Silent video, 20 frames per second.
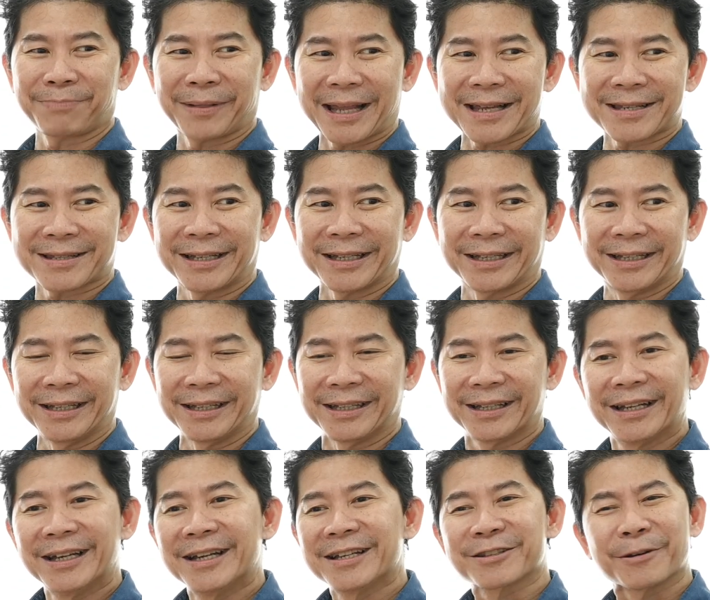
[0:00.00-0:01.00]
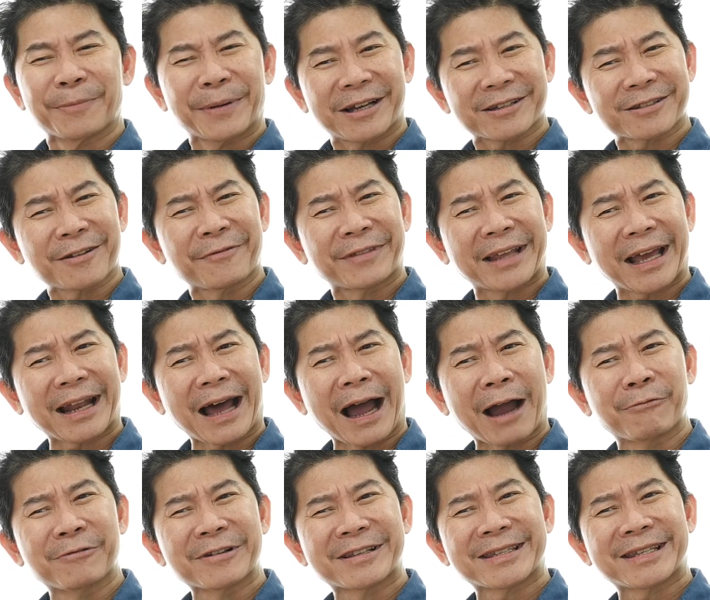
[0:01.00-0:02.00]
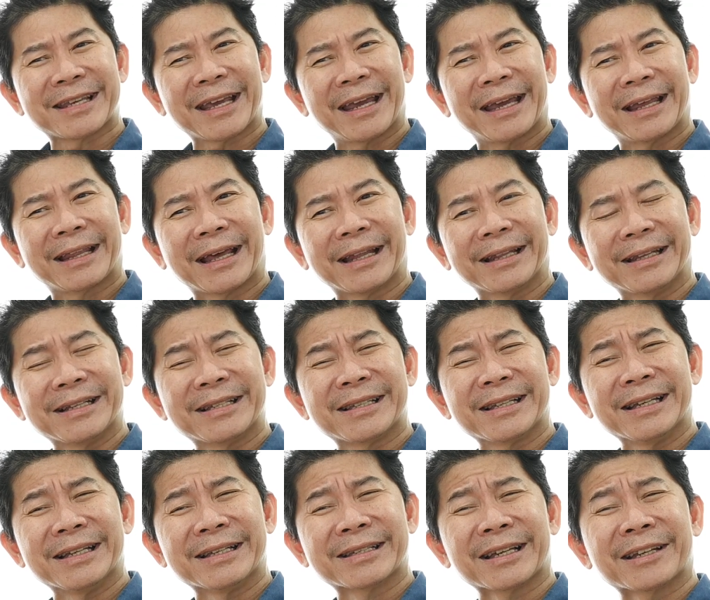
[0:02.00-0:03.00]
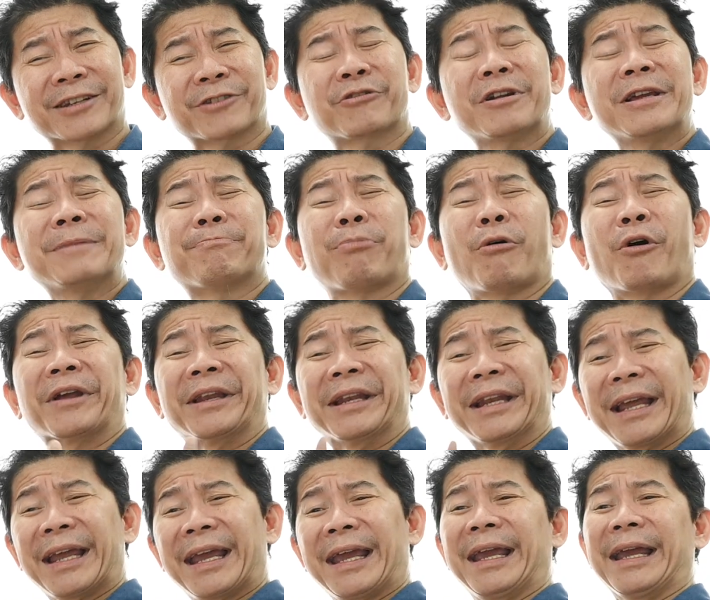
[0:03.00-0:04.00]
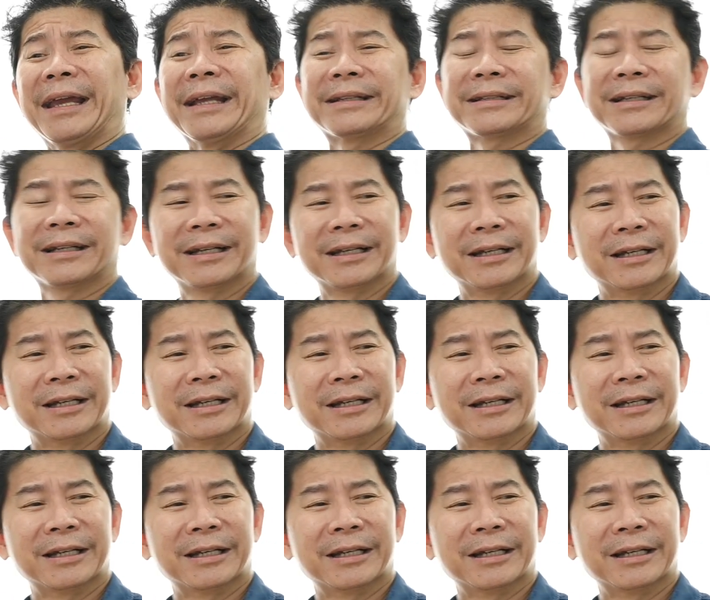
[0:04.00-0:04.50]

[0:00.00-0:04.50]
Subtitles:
plasticky. So because of that, I would say that this is a 3.8.